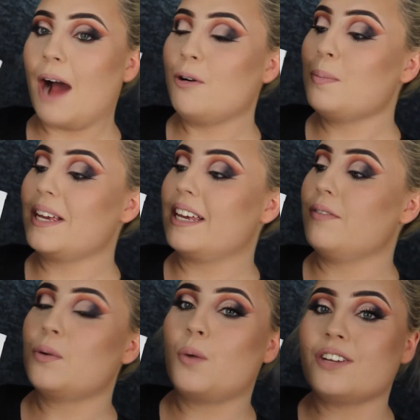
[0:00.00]
I will be
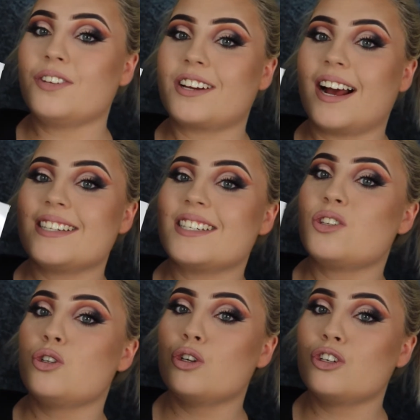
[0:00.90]
giving one of you guys
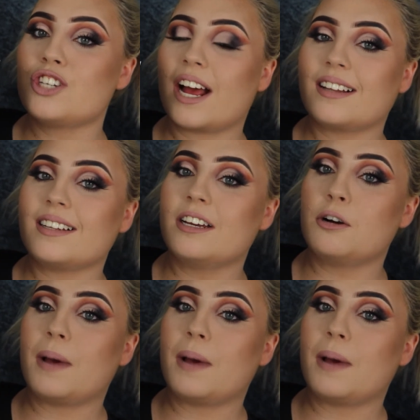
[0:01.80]
this new Jaclyn Hill